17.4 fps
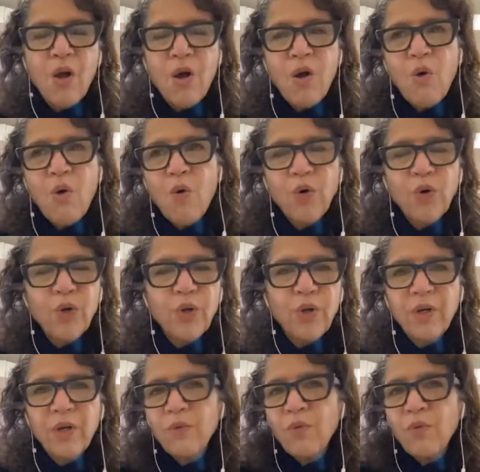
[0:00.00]
or
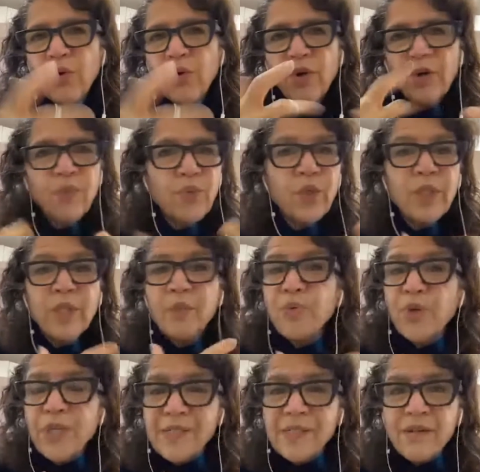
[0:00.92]
a really pretty
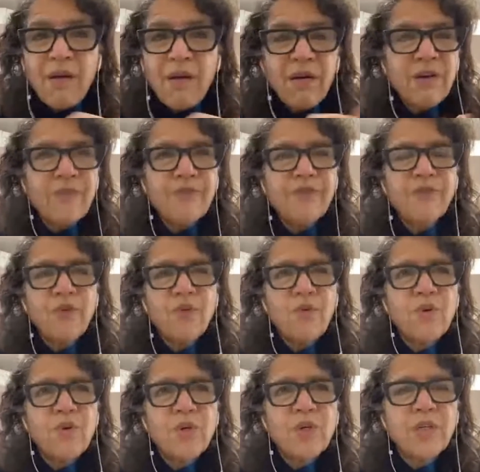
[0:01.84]
scarf,
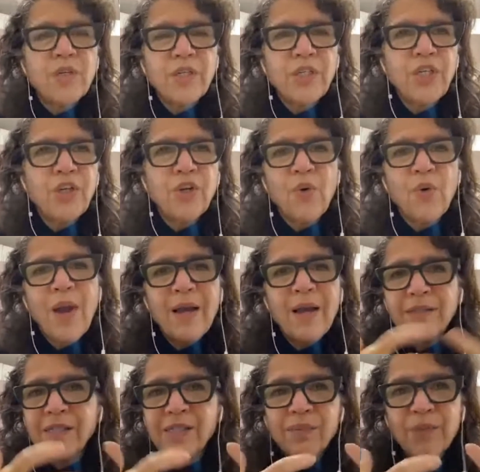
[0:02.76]
or, add
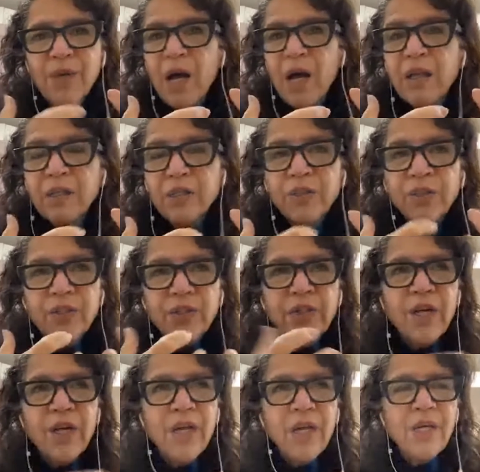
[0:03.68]
some color
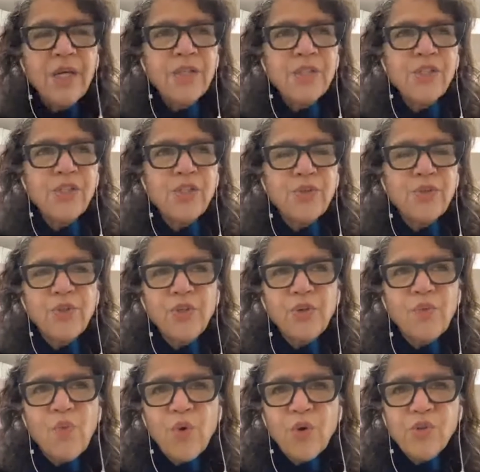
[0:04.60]
to your
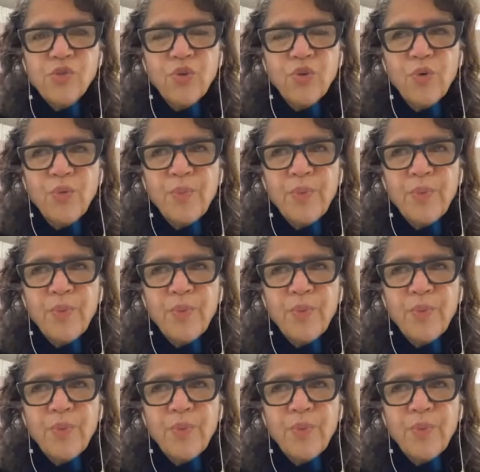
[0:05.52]
wardrobe.